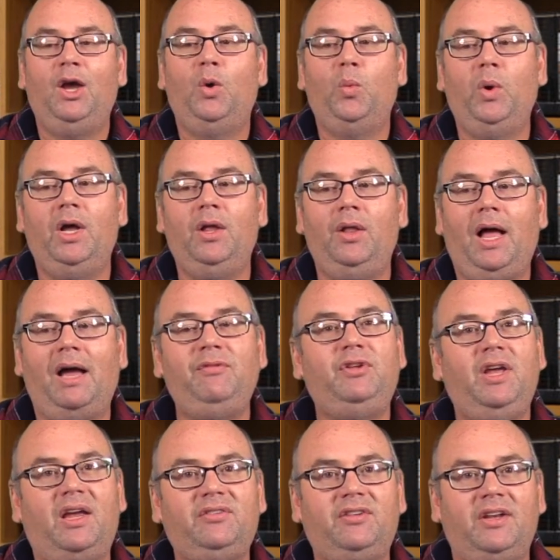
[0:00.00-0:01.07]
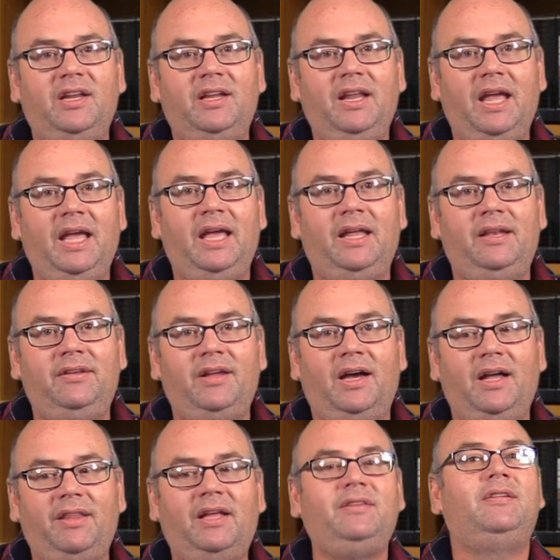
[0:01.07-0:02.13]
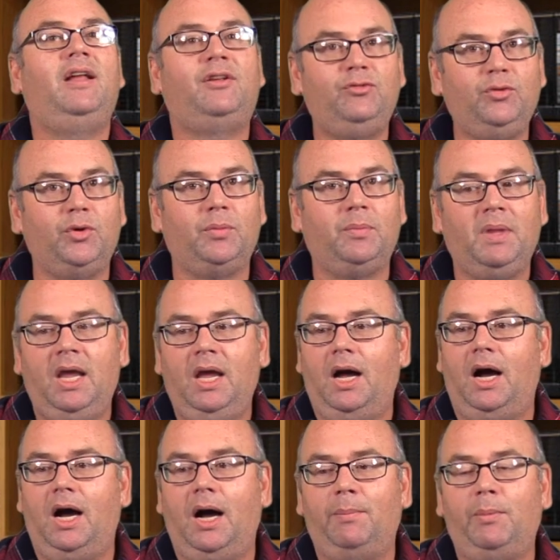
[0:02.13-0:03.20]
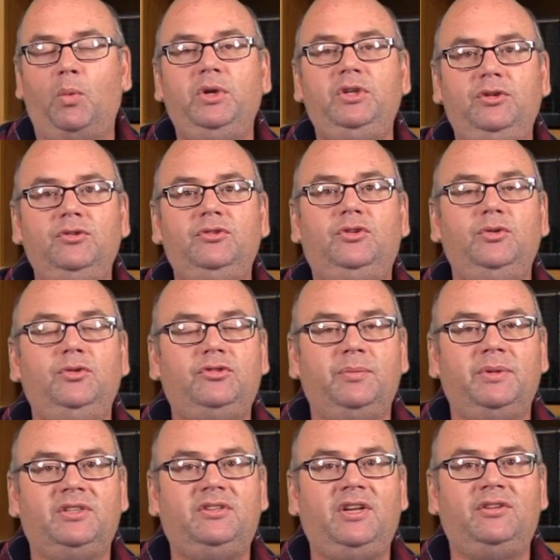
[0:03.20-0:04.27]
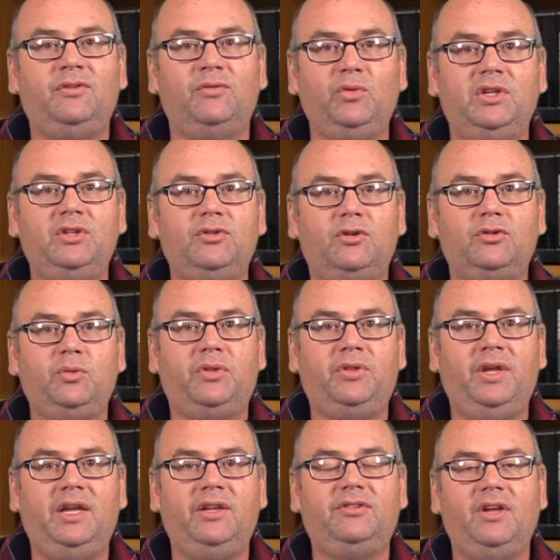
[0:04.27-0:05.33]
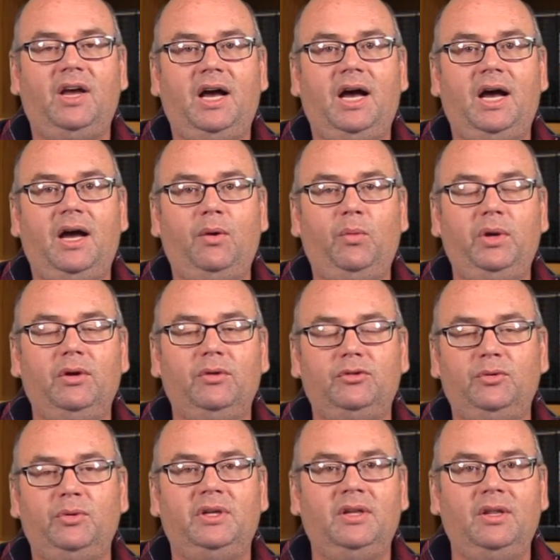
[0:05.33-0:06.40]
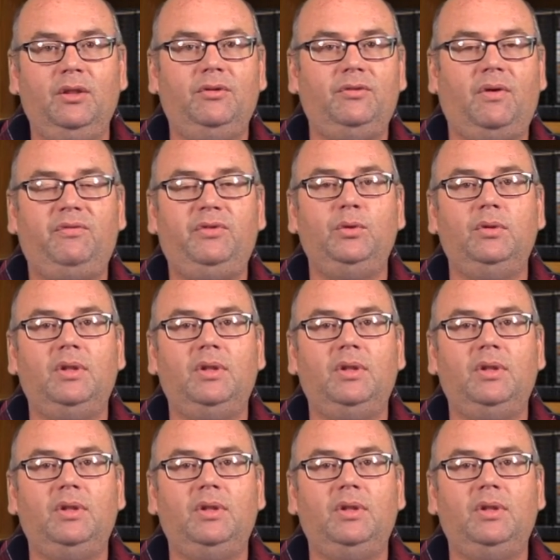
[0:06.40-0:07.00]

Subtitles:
Well, I've tested it, and that's not true. But we do some extensive research with this. We are doing a few